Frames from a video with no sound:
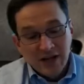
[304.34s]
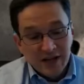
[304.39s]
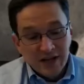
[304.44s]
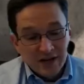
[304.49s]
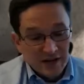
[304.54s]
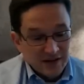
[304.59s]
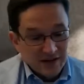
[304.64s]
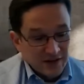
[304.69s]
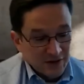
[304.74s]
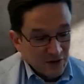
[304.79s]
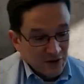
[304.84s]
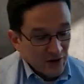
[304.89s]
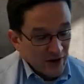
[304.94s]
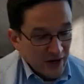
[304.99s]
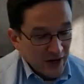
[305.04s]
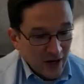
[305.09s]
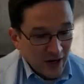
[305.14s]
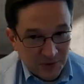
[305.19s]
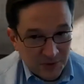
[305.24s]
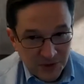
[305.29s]
had a
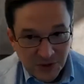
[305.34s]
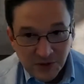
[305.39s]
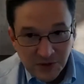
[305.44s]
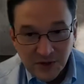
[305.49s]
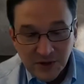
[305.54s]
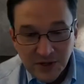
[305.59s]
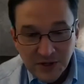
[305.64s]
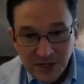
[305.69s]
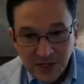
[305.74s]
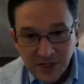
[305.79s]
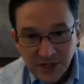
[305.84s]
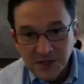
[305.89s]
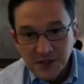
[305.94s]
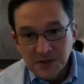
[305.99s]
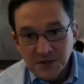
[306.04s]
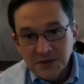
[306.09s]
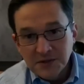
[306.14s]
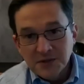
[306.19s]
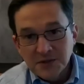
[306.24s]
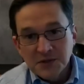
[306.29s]
great opportunity
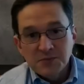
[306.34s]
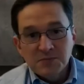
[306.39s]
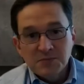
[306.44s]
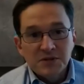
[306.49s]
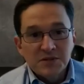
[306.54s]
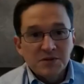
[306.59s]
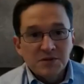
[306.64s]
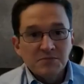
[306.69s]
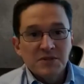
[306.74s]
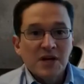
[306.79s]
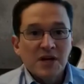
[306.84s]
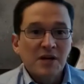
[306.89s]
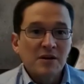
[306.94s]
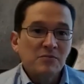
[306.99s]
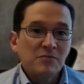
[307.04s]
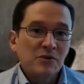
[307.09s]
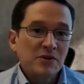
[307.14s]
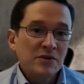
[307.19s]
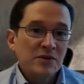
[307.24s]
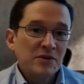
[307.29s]
to spend some
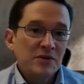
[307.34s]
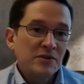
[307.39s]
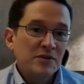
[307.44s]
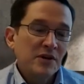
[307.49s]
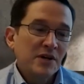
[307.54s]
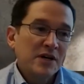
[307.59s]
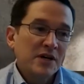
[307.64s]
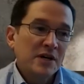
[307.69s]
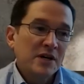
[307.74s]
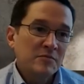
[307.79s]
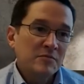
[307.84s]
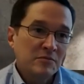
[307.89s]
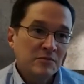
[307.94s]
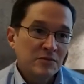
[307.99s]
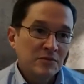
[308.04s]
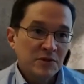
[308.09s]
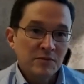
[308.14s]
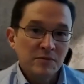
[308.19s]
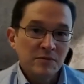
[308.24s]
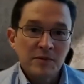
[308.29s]
time with
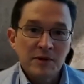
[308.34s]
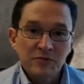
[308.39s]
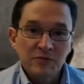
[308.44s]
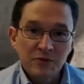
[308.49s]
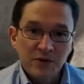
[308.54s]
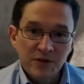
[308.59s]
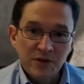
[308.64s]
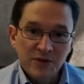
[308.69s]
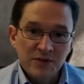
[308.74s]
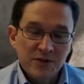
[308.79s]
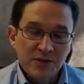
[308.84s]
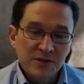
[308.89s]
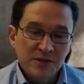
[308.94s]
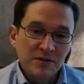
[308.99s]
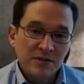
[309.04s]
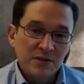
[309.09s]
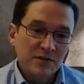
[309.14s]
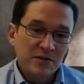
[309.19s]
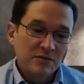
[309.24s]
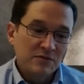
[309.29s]
some of my friends
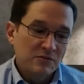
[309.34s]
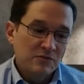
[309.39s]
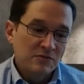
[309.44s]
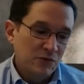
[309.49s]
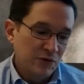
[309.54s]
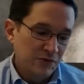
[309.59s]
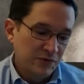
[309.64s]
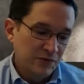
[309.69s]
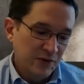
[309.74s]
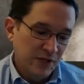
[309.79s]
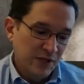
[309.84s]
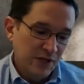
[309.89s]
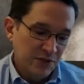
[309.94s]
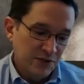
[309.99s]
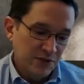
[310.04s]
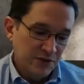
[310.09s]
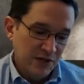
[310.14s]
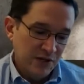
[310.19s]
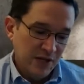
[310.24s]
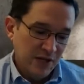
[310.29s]
in roofing
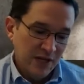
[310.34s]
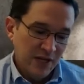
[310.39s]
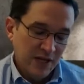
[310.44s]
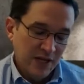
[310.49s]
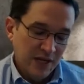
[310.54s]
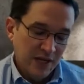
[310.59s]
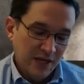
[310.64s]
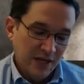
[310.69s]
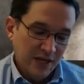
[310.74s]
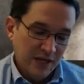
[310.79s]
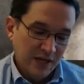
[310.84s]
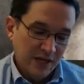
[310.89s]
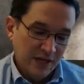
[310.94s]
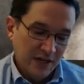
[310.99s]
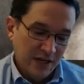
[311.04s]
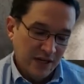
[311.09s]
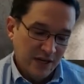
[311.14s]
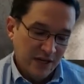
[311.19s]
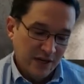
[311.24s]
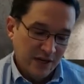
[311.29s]
yesterday at
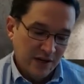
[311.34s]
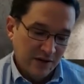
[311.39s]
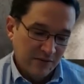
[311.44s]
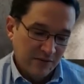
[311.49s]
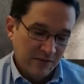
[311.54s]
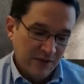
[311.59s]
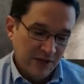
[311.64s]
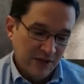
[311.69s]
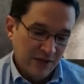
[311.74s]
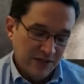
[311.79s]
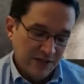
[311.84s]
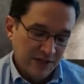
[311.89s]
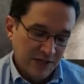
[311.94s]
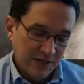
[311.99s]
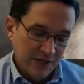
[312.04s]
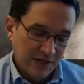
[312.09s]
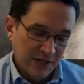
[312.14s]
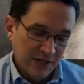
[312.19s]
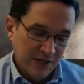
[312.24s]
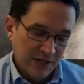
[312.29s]
an event.
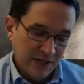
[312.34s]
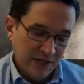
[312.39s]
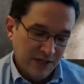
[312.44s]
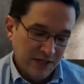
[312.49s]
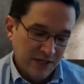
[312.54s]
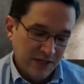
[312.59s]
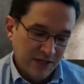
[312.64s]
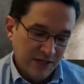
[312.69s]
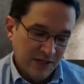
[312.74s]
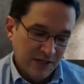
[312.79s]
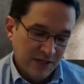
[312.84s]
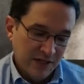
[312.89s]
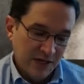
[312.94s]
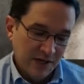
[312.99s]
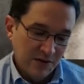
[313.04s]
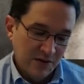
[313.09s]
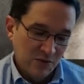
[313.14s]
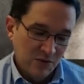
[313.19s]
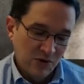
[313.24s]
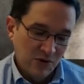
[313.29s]
And
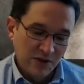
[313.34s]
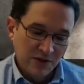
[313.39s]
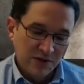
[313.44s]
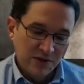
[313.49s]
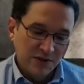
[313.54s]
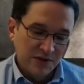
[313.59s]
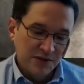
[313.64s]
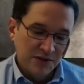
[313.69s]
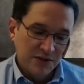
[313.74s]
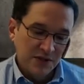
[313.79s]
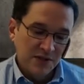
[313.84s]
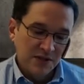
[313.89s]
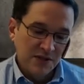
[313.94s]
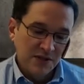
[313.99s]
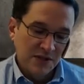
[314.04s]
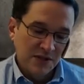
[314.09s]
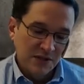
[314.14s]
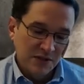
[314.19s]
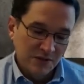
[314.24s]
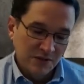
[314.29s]
one of the things that
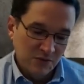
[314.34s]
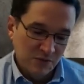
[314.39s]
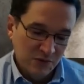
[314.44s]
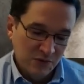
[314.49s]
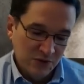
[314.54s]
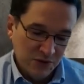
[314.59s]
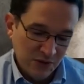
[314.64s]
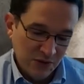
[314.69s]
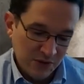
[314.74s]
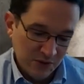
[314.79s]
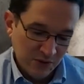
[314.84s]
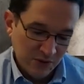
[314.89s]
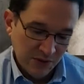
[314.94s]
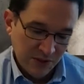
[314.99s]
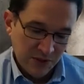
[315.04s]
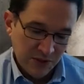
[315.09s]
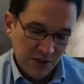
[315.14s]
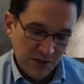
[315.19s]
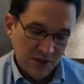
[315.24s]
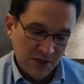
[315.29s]
we started really
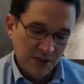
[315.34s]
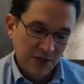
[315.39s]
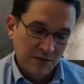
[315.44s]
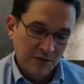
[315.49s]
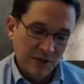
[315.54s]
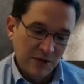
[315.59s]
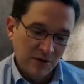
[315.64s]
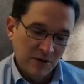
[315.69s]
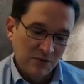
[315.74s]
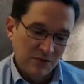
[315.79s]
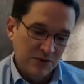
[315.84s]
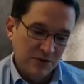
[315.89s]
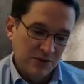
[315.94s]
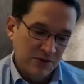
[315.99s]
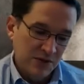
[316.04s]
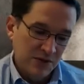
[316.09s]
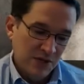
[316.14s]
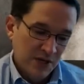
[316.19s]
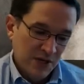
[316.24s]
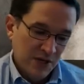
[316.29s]
talking about
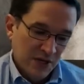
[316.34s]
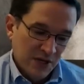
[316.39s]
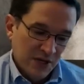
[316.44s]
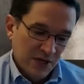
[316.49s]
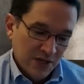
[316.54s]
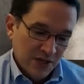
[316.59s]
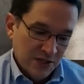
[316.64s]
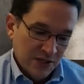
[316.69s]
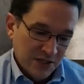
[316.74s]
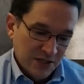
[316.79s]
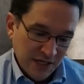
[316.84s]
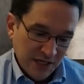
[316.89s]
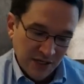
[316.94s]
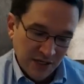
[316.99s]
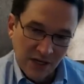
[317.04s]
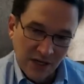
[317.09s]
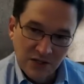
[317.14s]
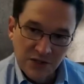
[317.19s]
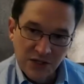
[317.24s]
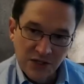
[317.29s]
was
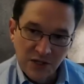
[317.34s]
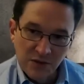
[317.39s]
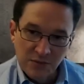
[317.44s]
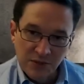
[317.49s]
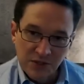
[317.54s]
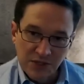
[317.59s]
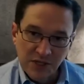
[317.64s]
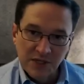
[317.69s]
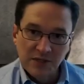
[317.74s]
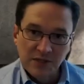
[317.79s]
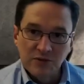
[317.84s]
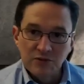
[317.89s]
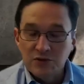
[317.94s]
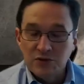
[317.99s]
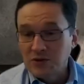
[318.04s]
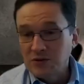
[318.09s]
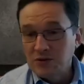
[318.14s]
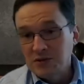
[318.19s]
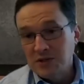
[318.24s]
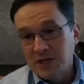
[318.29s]
technology, and in particular
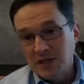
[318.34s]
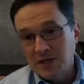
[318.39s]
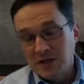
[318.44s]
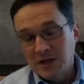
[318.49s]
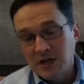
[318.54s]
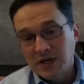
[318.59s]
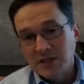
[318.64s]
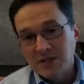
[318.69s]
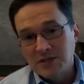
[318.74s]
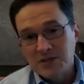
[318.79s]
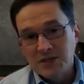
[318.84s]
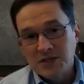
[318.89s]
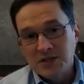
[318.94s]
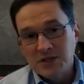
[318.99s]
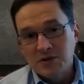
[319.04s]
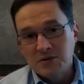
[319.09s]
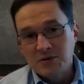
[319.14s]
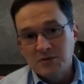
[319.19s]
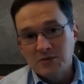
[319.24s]
drone technology.